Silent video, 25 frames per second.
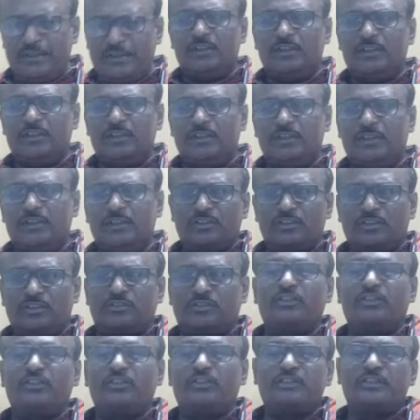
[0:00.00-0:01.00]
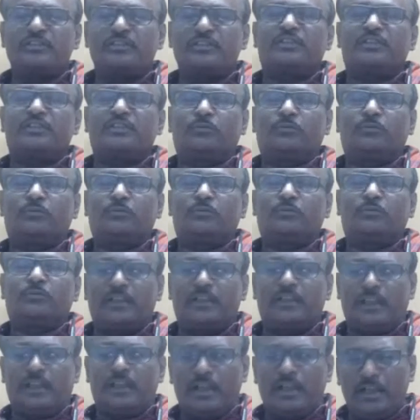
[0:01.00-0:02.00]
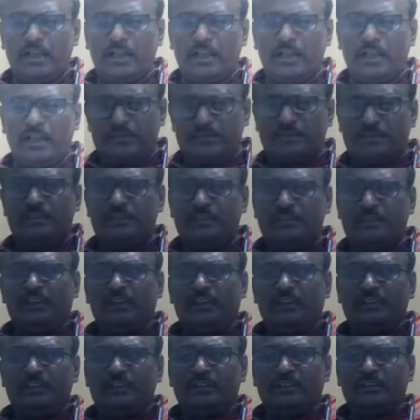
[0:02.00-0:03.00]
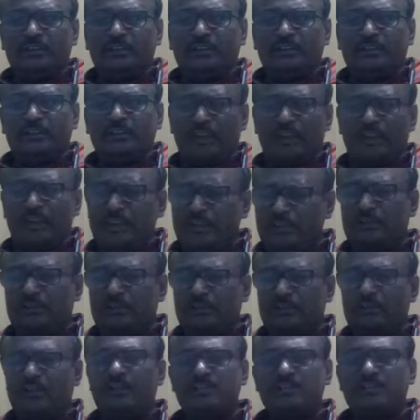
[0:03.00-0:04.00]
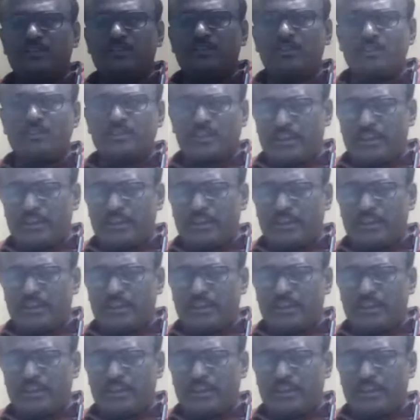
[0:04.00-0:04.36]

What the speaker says: such contingency will arise, then in such case,